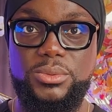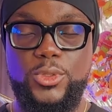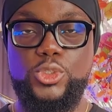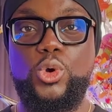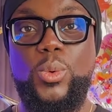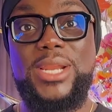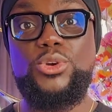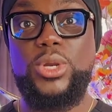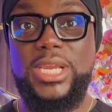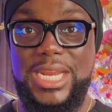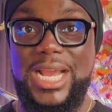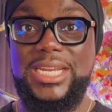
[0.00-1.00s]
So when
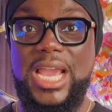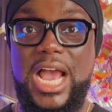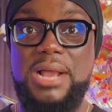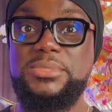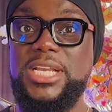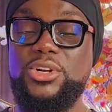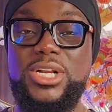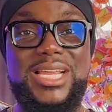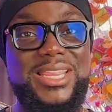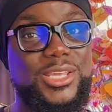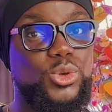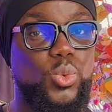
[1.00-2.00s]
looking at the arms, another
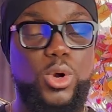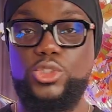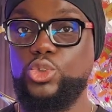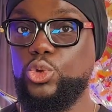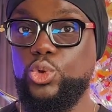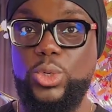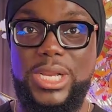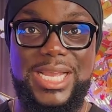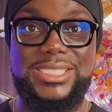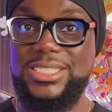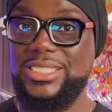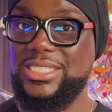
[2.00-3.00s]
thing you want to look
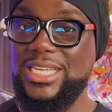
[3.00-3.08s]
at is